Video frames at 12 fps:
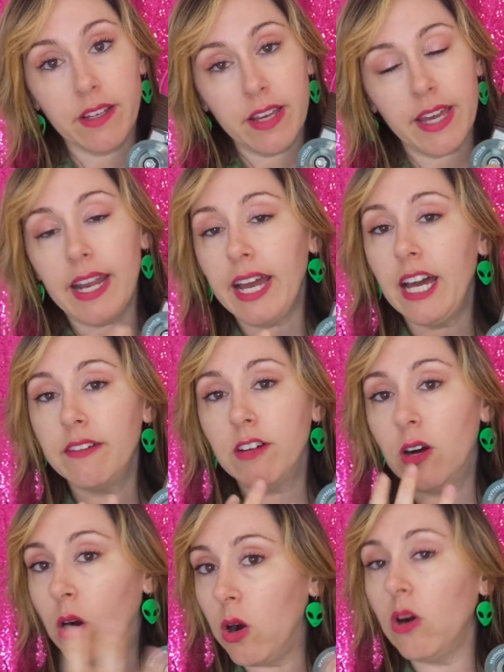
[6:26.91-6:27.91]
And I have
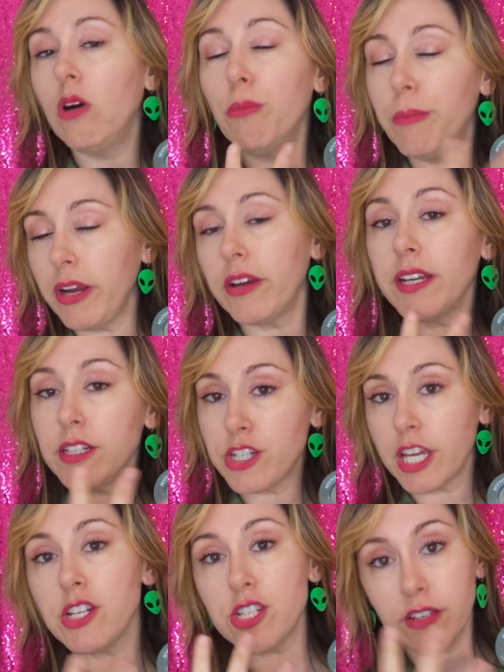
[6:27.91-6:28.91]
a whole bearing
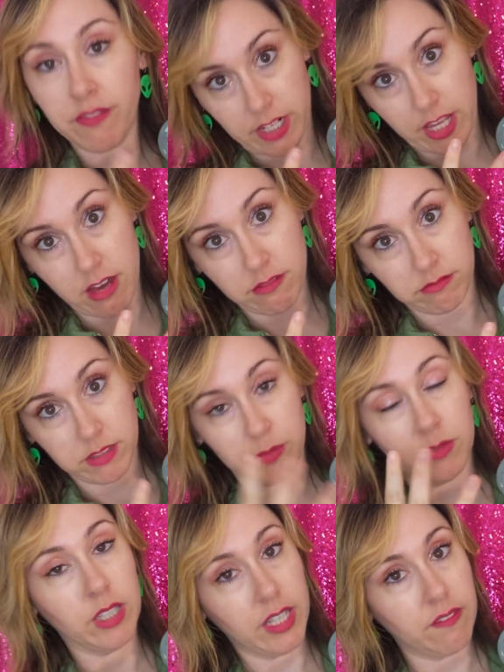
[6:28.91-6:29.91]
changing video.
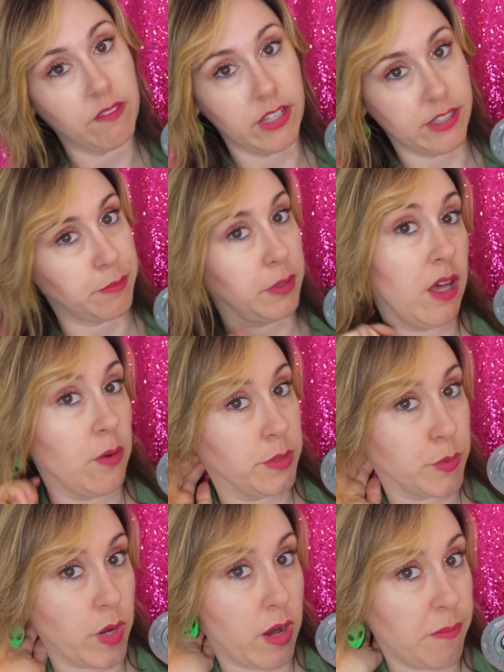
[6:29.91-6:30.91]
I'll leave this below as
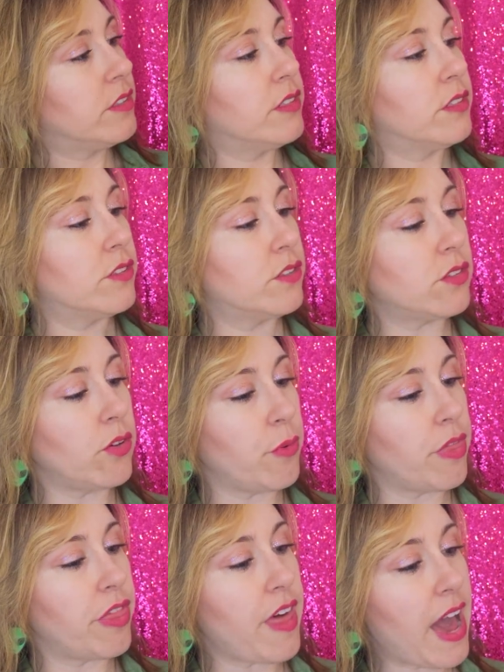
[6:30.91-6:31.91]
well. So
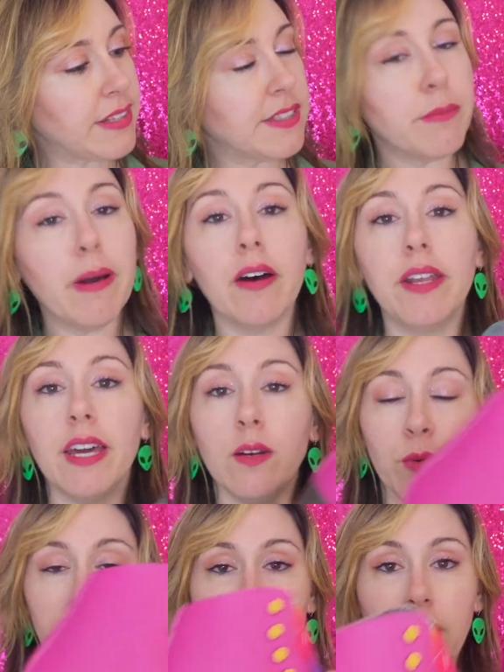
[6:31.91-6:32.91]
that's about it.
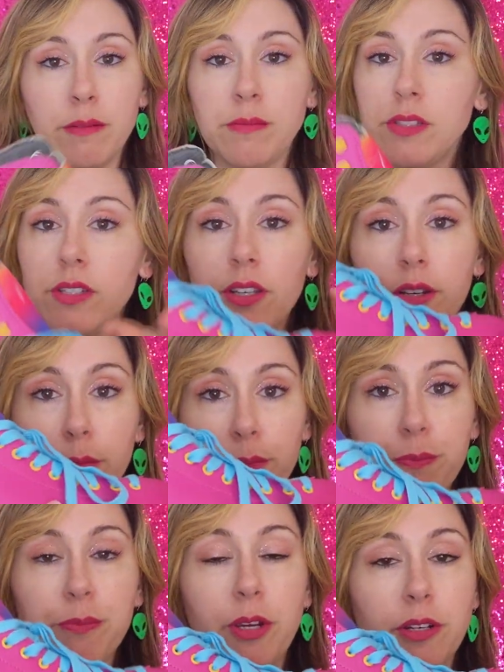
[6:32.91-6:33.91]
When it comes to
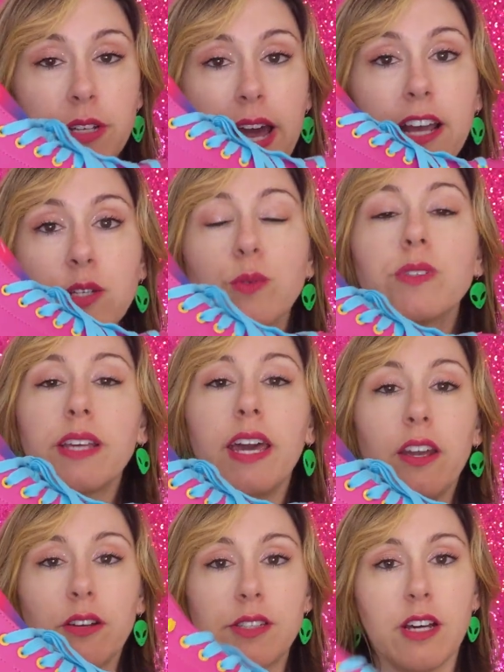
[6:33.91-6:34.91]
your actual skate
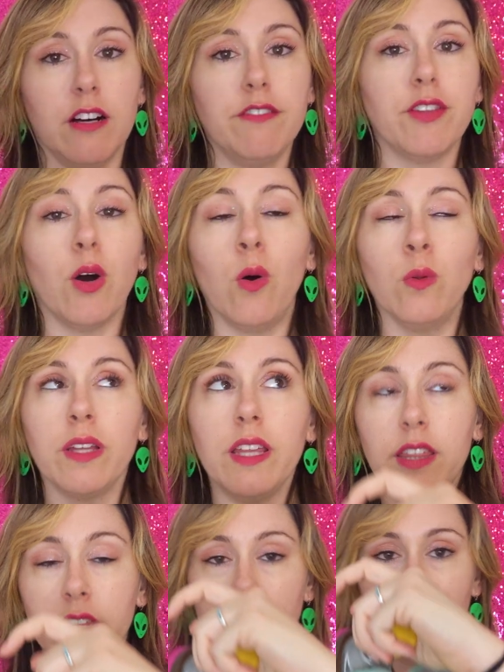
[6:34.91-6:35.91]
yourself, the only
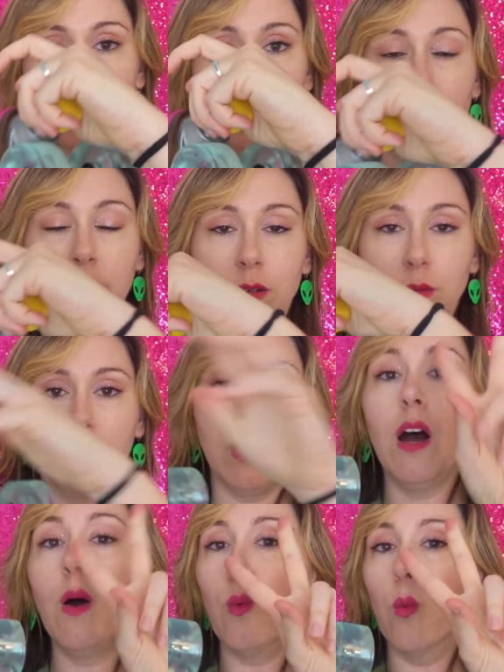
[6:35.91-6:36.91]
thing that you need to
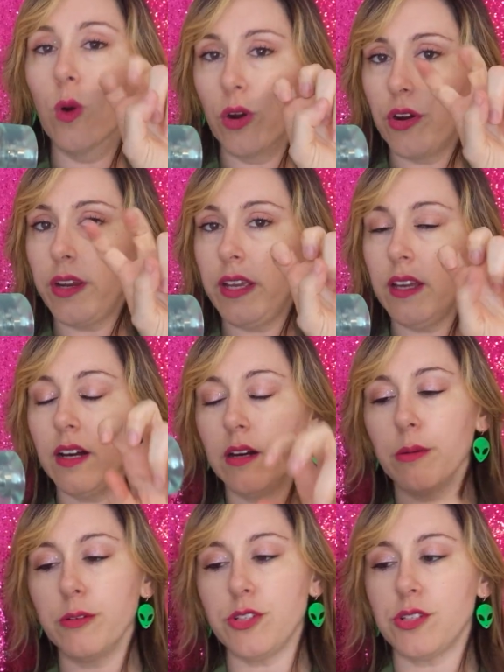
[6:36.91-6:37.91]
worry or
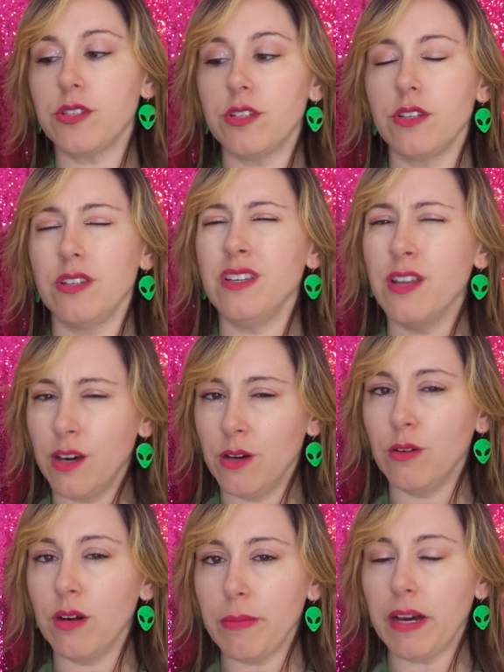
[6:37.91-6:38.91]
just know
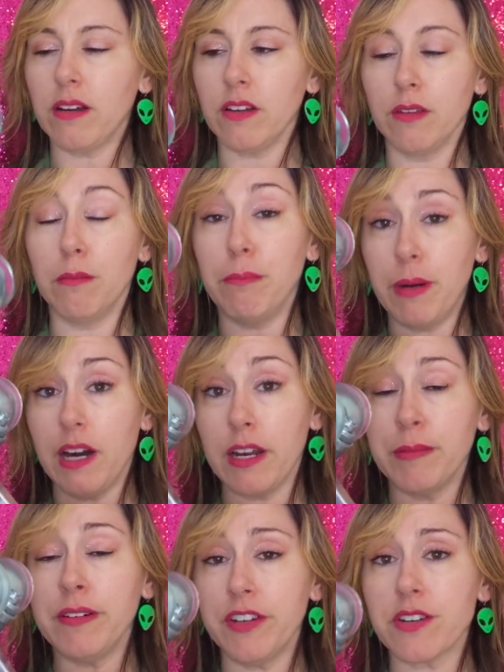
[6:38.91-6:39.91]
about on the bottom
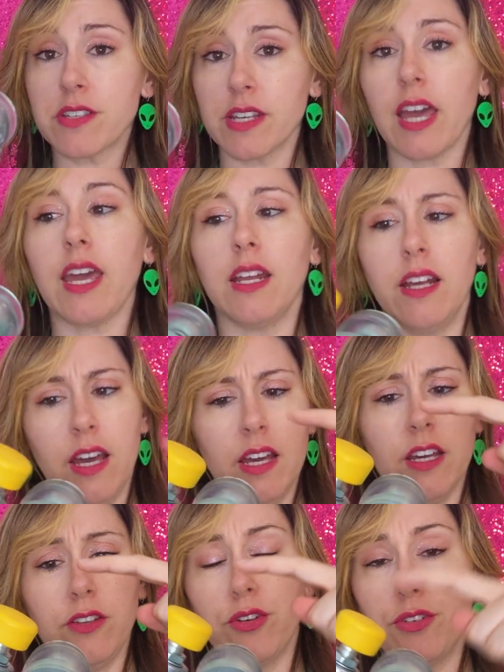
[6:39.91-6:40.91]
of your skate
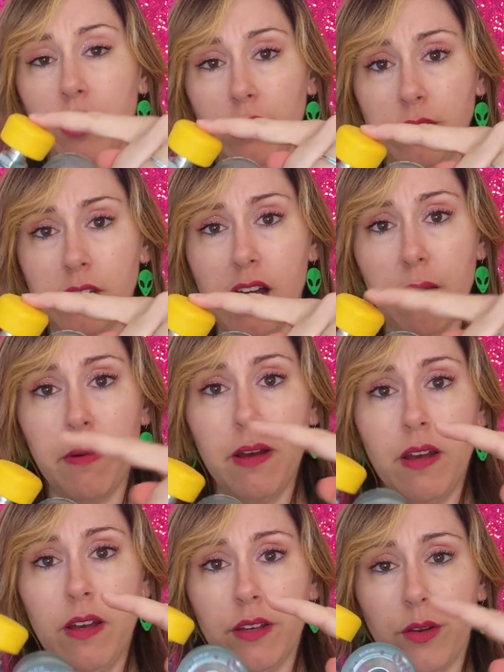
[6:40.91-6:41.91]
is your toe stop,
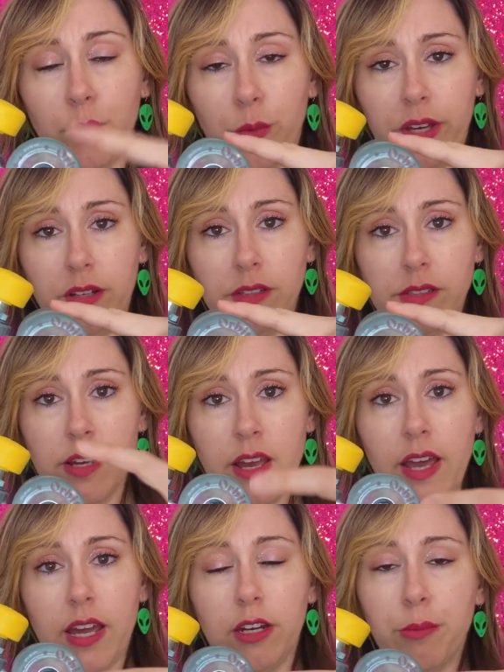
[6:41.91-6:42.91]
your wheels,
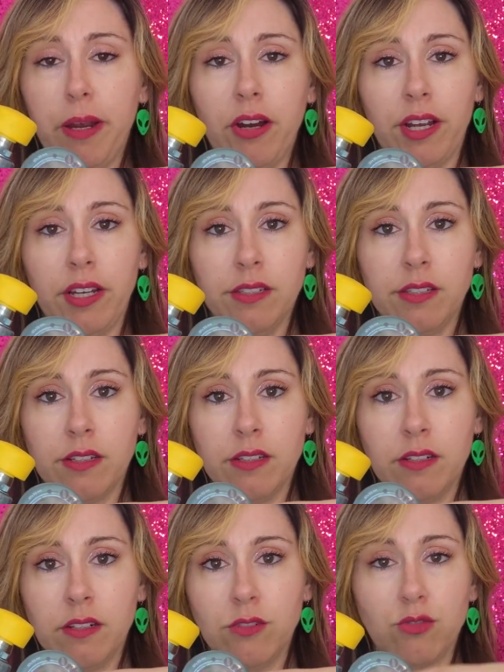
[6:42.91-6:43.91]
and your bearings.
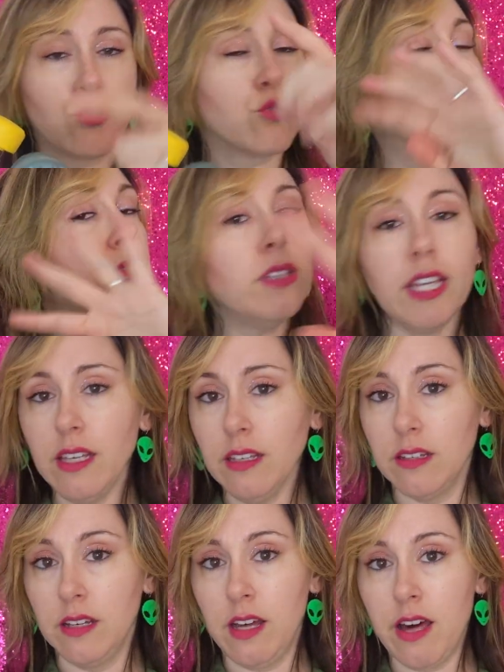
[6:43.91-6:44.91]
Truly,
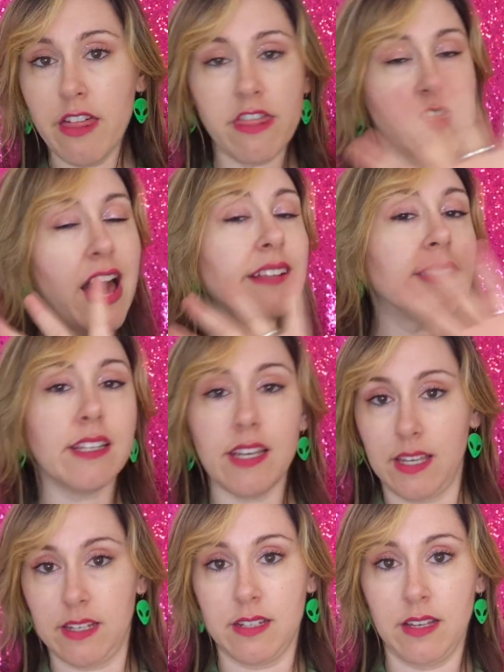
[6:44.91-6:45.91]
that's
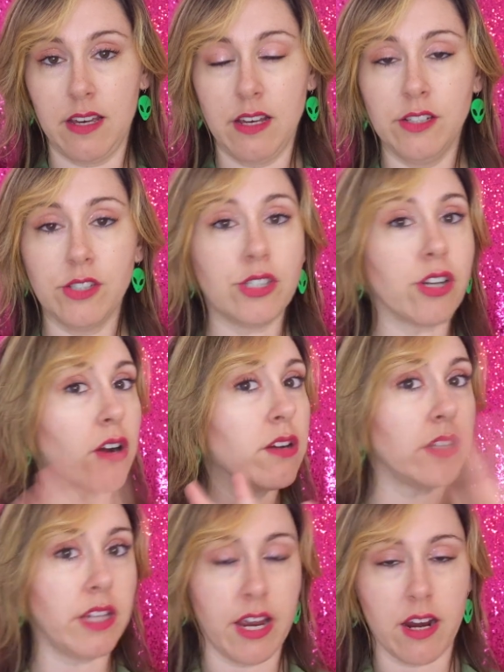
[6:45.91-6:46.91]
it. Start
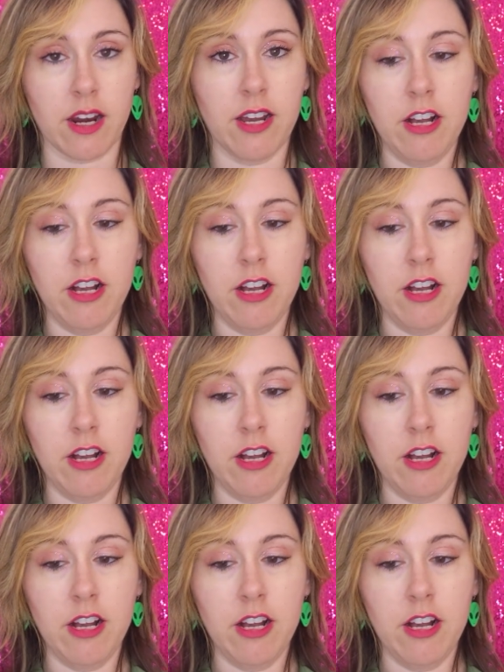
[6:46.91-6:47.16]
there.